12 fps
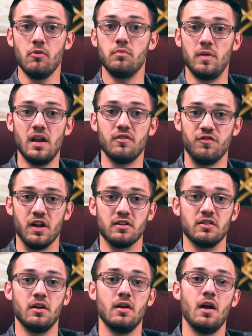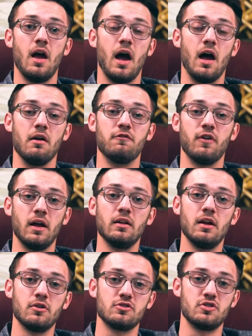own benefit. I
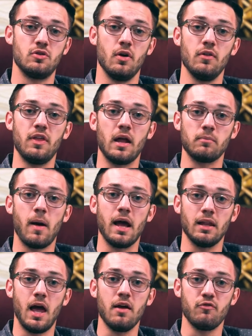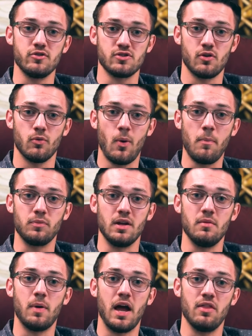finally understood that my life was
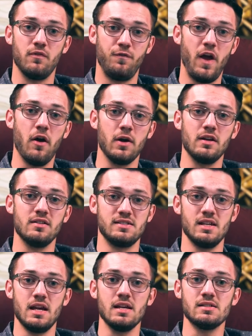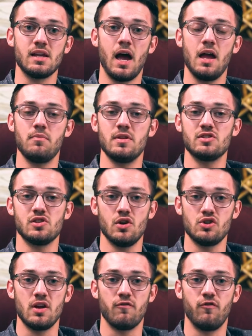corrupted by the very disease I had been
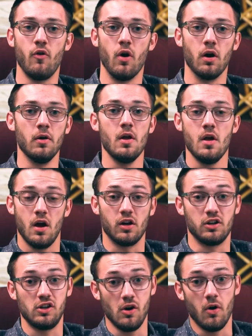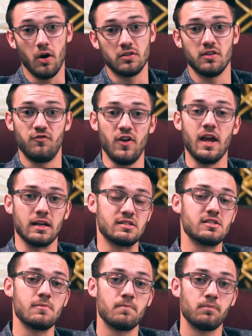searching for, a cure to
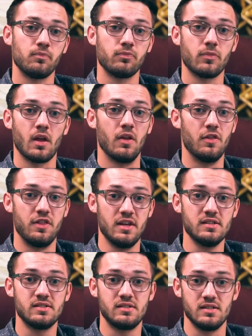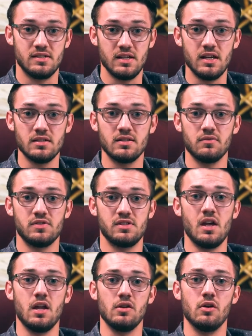fix. This disease of
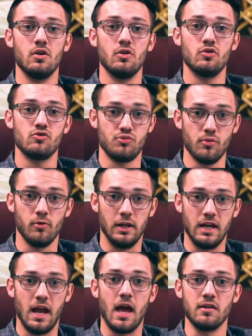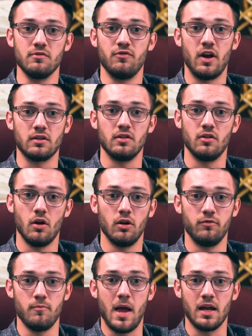sin truly had infected all
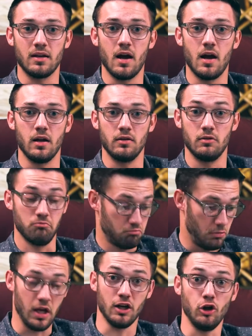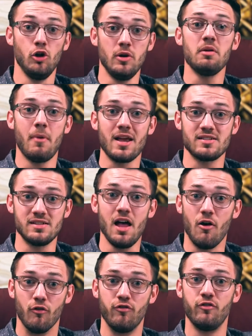of mankind, including
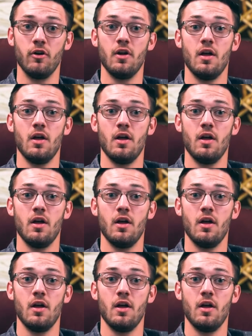myself.